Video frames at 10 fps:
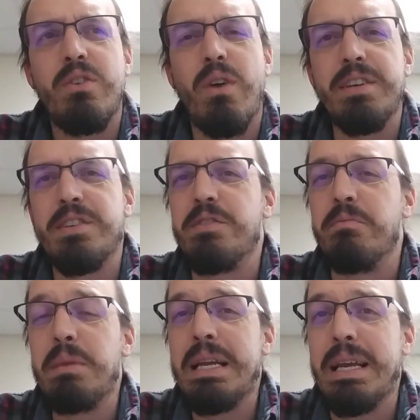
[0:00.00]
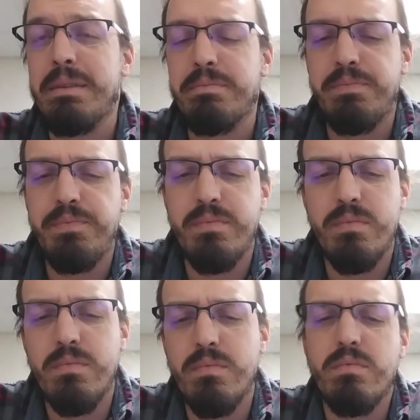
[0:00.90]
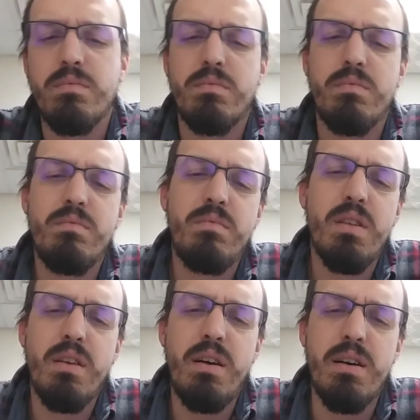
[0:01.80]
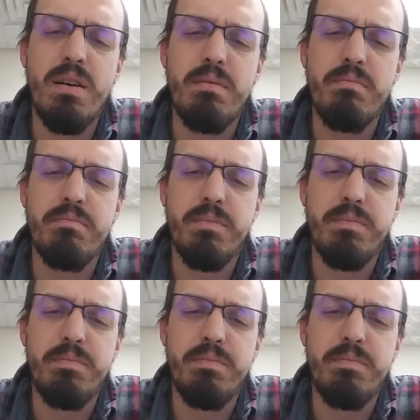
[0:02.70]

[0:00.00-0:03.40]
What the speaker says: crisis of meaning. While